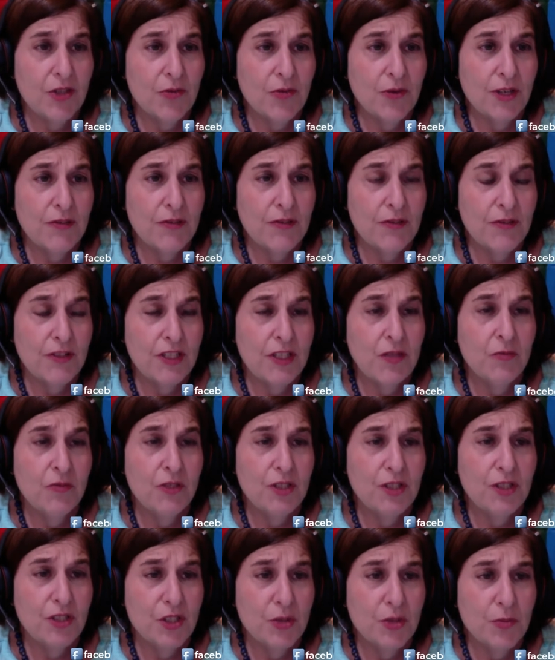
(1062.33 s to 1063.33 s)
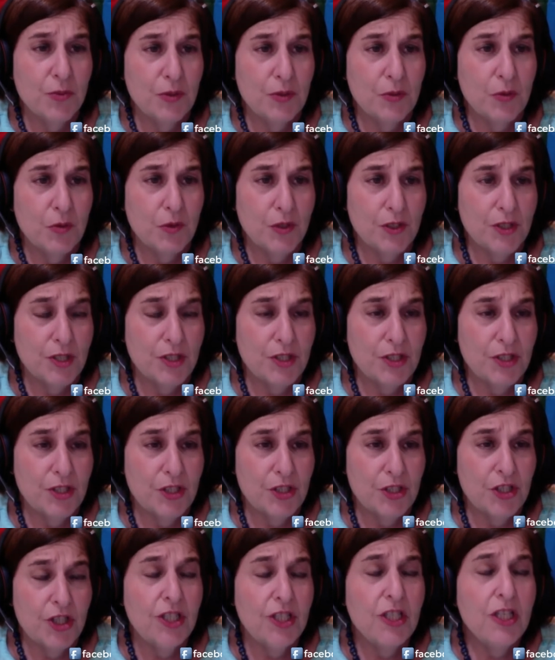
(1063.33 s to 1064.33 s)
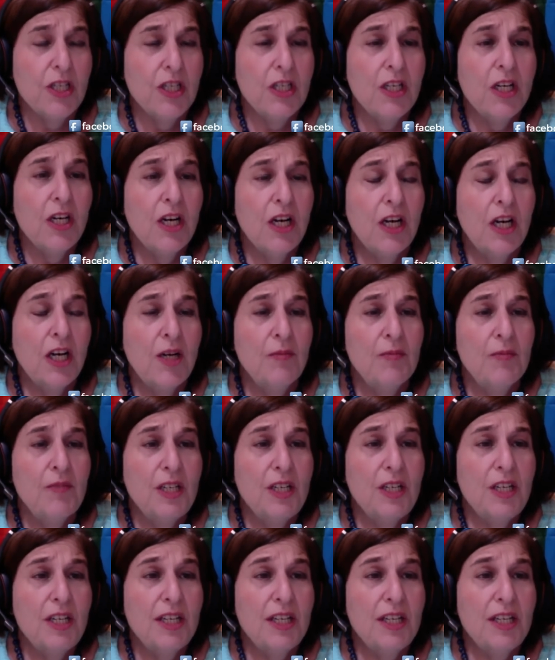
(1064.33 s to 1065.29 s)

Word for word: In twenty fifteen was the Supreme Court decision. Um,